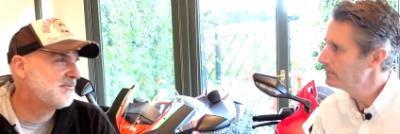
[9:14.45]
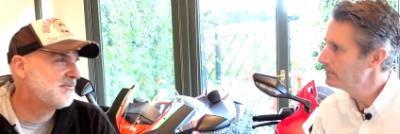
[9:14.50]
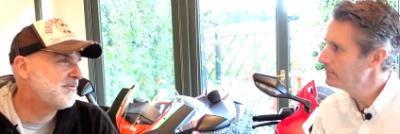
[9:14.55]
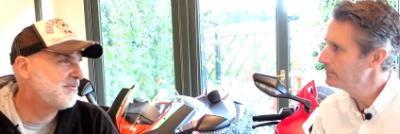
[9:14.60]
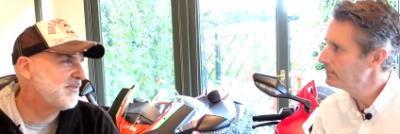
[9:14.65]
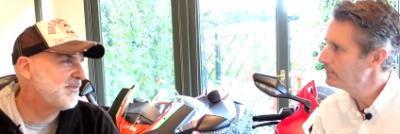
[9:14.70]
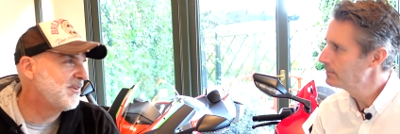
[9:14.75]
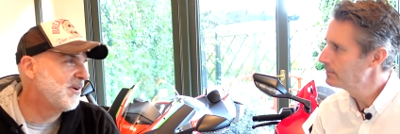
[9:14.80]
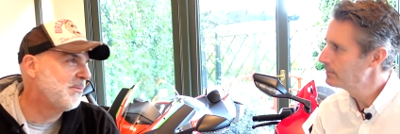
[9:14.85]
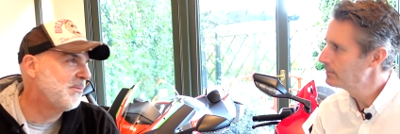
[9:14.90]

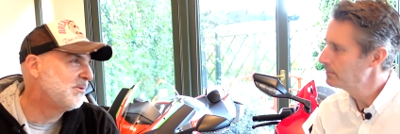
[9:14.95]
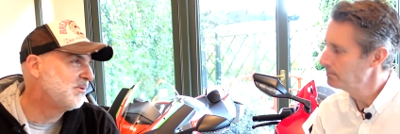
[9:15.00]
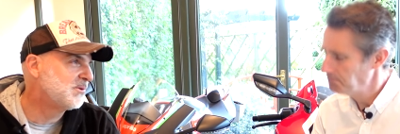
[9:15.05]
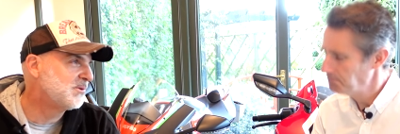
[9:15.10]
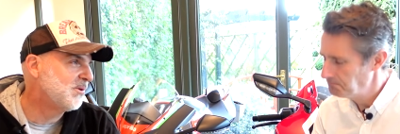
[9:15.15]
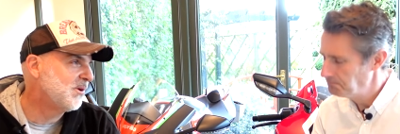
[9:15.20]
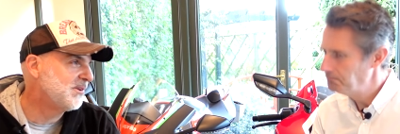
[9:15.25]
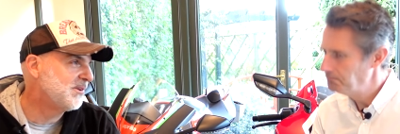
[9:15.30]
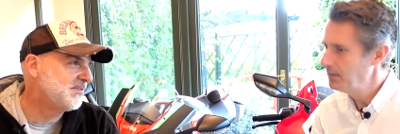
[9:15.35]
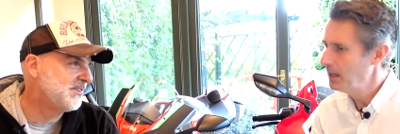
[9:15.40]
Speaker 1: phenomenal
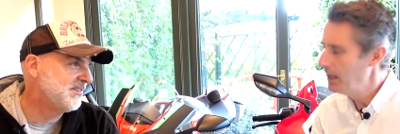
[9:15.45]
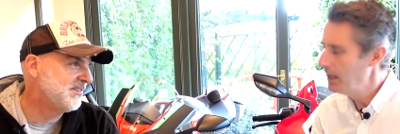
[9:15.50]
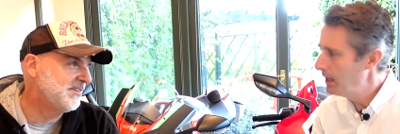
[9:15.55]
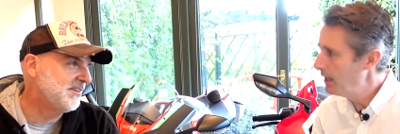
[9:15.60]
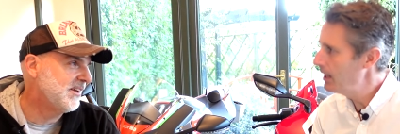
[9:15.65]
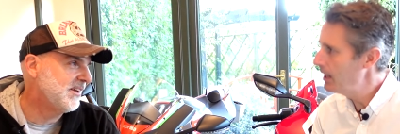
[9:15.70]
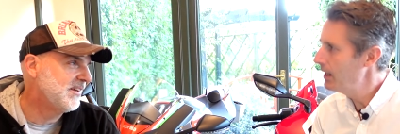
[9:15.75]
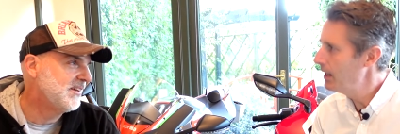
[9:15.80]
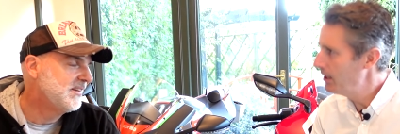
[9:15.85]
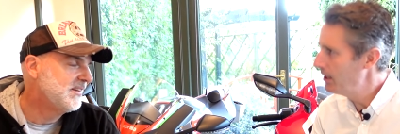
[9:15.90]
quality,
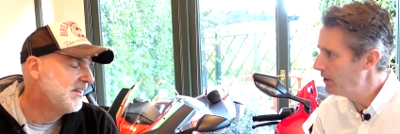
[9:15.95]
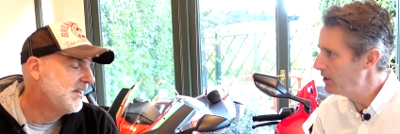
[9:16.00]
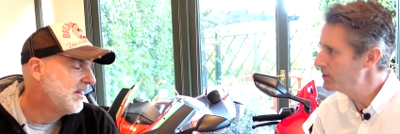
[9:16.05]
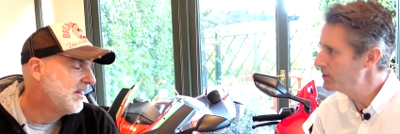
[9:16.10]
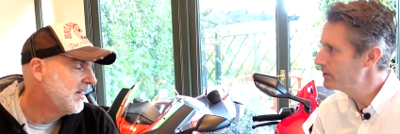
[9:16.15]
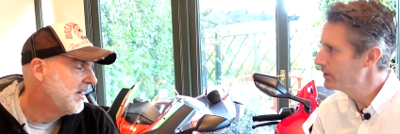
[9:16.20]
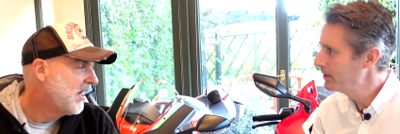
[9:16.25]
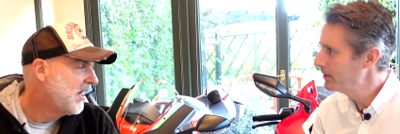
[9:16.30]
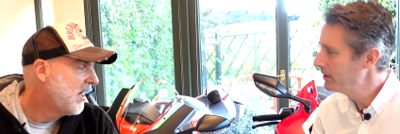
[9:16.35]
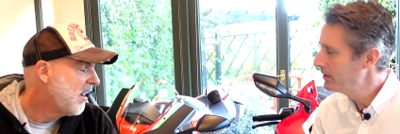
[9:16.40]
isn't it? It
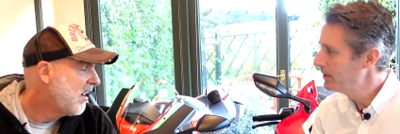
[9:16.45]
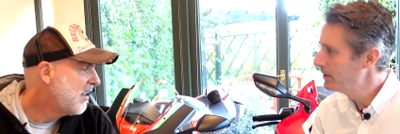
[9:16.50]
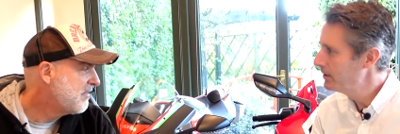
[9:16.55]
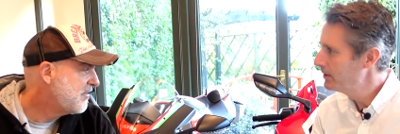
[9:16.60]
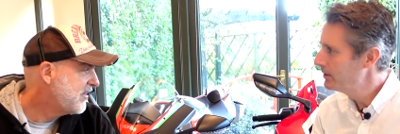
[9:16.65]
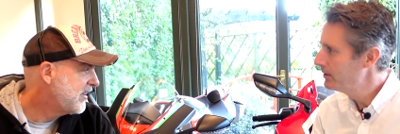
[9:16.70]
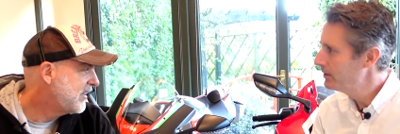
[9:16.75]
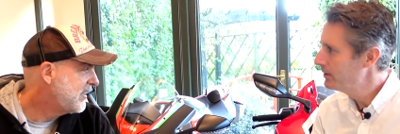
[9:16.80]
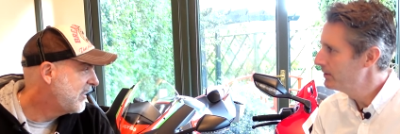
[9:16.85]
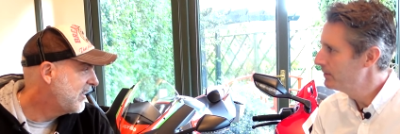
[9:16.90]
is. I
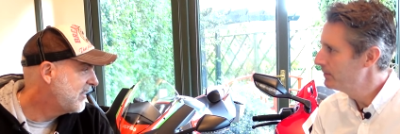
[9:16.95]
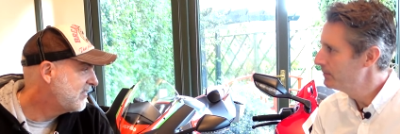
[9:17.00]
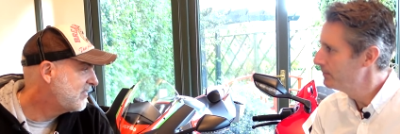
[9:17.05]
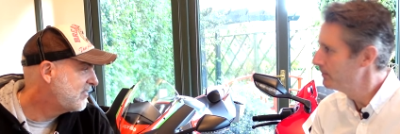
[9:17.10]
think it's